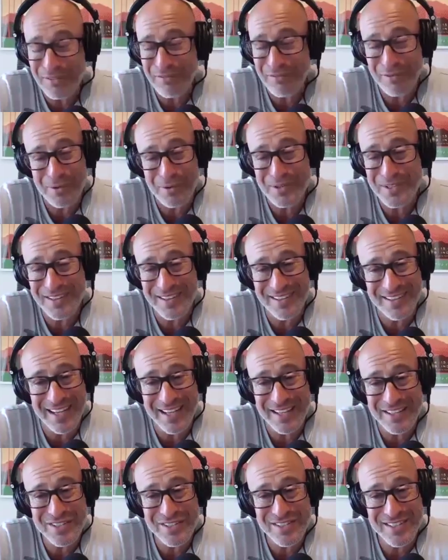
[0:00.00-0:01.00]
looking forward to the
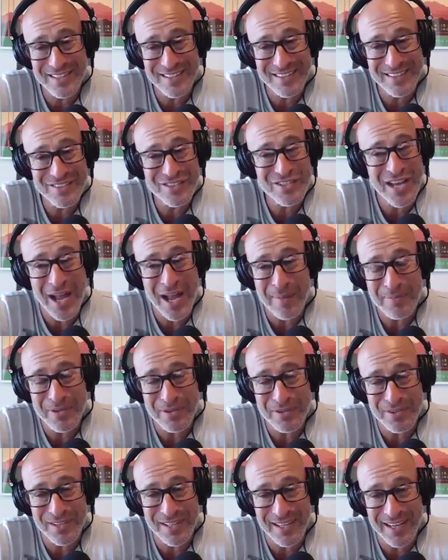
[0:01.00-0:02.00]
next
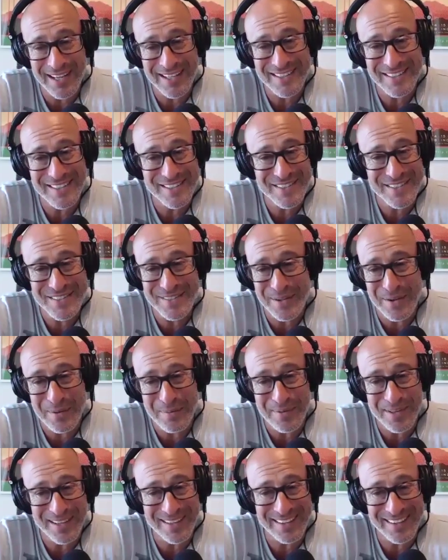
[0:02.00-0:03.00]
chapter, the next
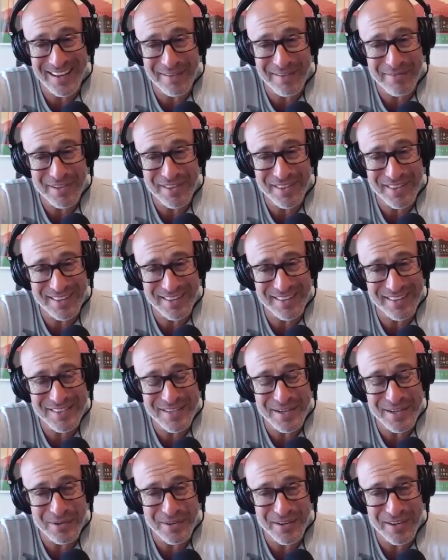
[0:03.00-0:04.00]
installment, and everything
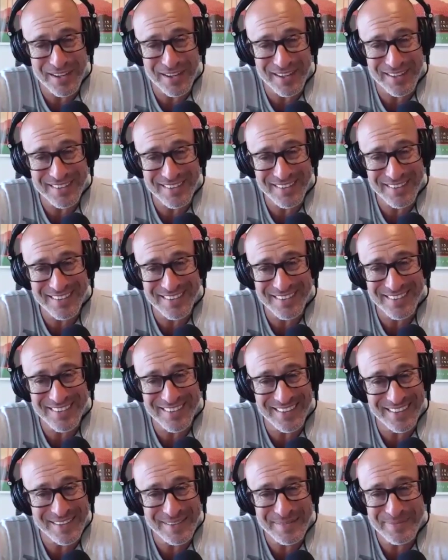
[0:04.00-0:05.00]
that's going on.
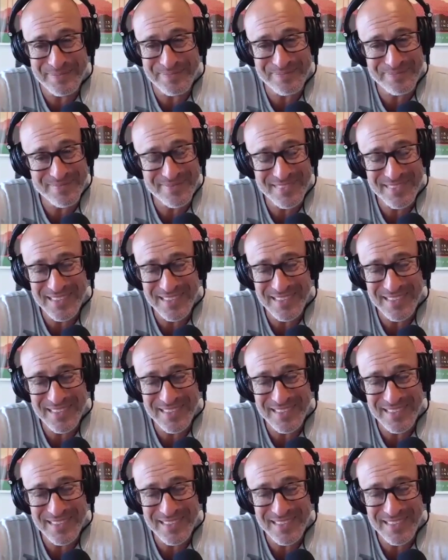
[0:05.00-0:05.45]
In um,